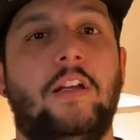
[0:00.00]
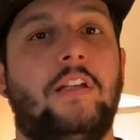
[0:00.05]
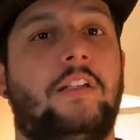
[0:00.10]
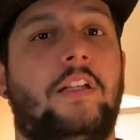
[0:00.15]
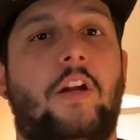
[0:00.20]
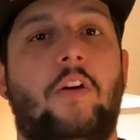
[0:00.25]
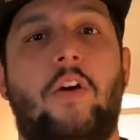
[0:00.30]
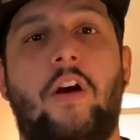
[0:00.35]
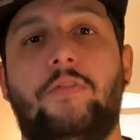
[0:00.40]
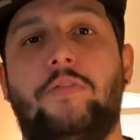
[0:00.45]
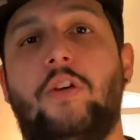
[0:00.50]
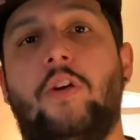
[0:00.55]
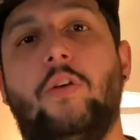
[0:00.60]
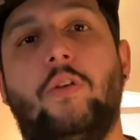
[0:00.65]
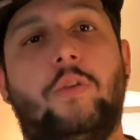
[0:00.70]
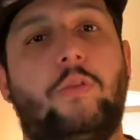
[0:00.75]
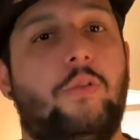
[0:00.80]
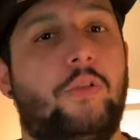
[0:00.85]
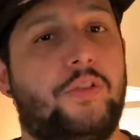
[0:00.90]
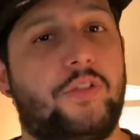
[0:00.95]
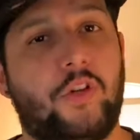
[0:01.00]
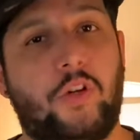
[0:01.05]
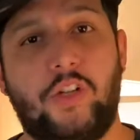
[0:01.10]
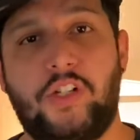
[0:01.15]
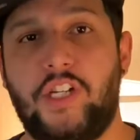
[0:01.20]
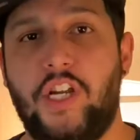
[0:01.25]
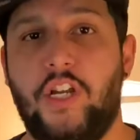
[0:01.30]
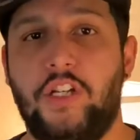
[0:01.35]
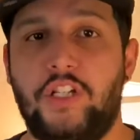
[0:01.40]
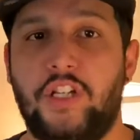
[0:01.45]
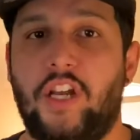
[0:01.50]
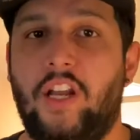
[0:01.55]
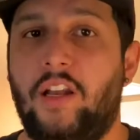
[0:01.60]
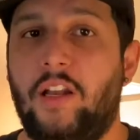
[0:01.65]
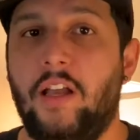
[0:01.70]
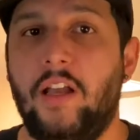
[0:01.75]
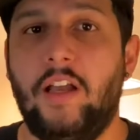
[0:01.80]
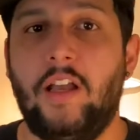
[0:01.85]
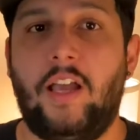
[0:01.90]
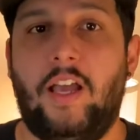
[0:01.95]
they don't have to go through a search engine
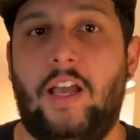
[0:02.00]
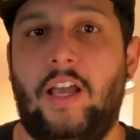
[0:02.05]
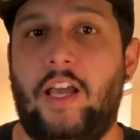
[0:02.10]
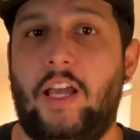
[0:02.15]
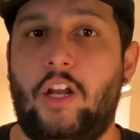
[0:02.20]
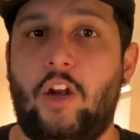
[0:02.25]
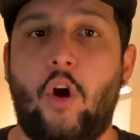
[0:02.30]
and